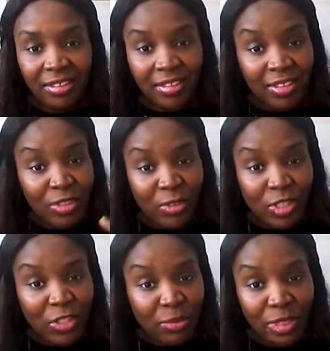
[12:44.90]
There's only
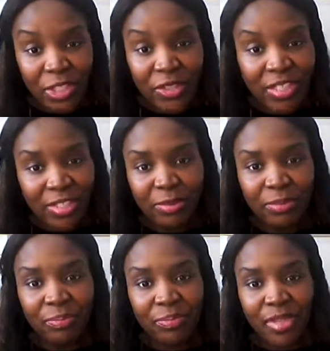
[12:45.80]
so much you can
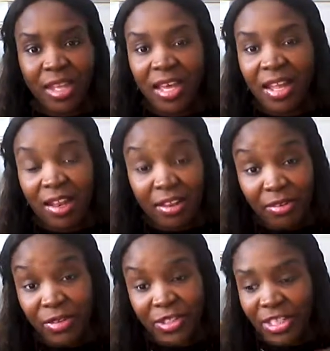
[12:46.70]
do.
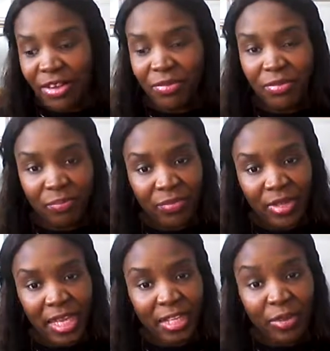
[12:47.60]
Love yourself
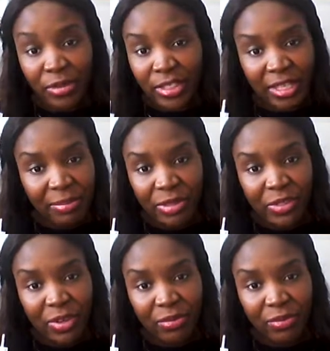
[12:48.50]
and don't condemn
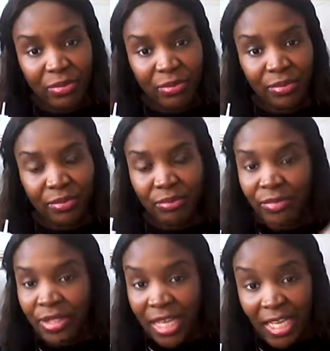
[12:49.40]
yourself.
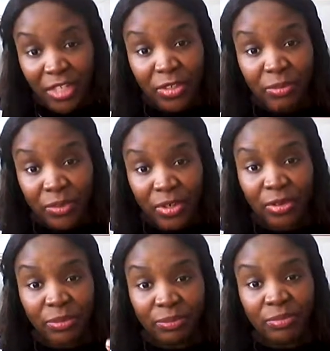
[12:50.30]
And you
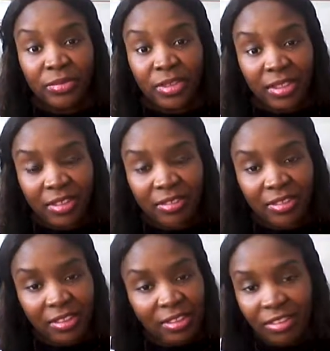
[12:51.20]
know,
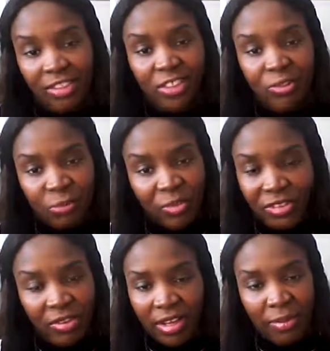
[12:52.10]
just
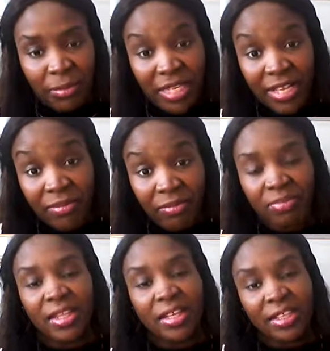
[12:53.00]
believe
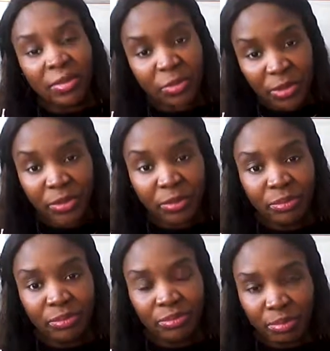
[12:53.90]
that you will
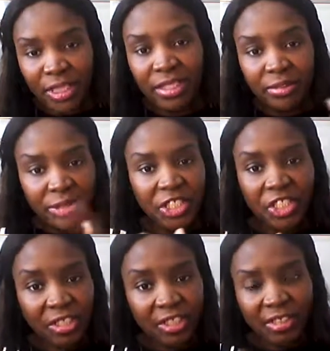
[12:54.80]
be
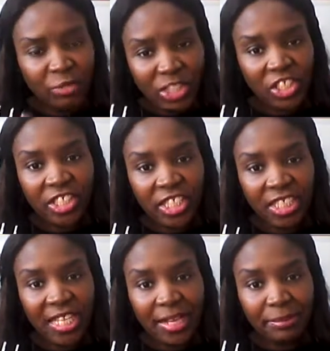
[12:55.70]

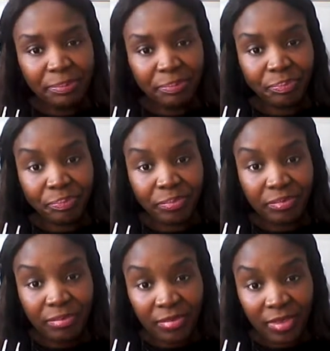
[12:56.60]
recharged again.
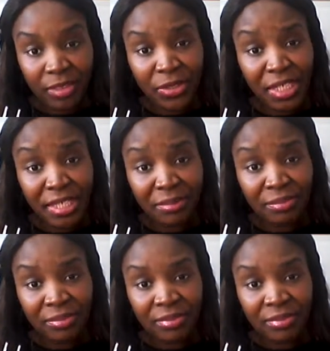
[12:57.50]
Okay?